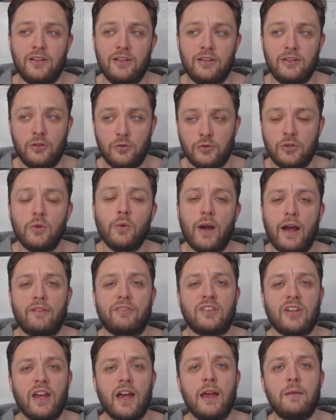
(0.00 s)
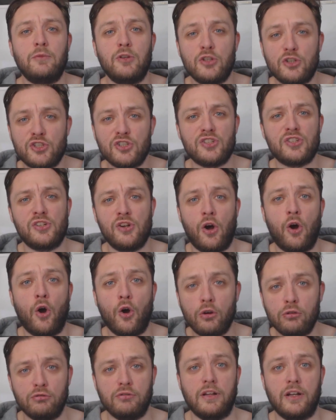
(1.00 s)
you do have time, you're just not
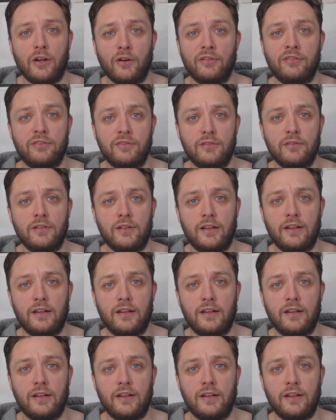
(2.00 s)
hungry enough.